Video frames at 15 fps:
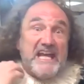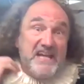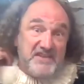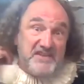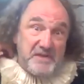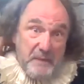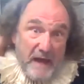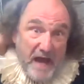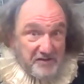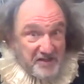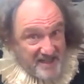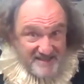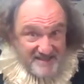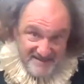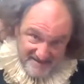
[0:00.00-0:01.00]
It's about
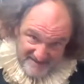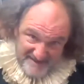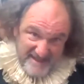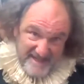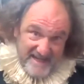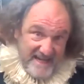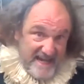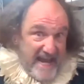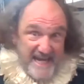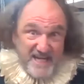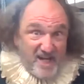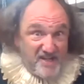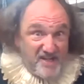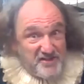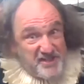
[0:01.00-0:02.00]

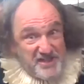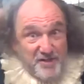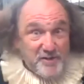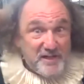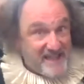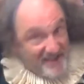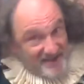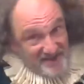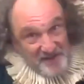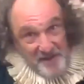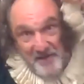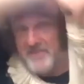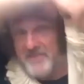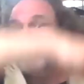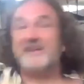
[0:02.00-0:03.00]
800 degrees in
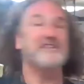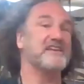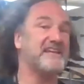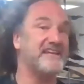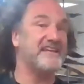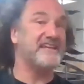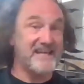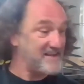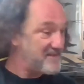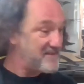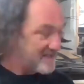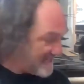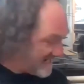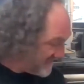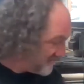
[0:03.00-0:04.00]
the
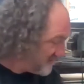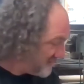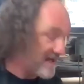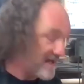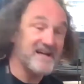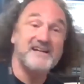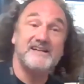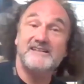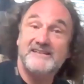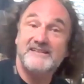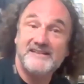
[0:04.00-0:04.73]
Kantner